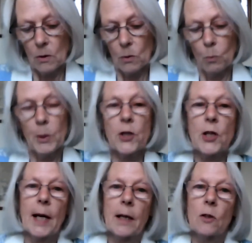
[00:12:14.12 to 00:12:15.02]
which
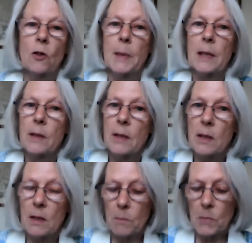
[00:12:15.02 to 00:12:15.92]
economic
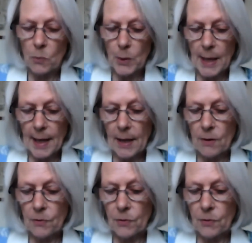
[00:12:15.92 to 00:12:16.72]
systems we have.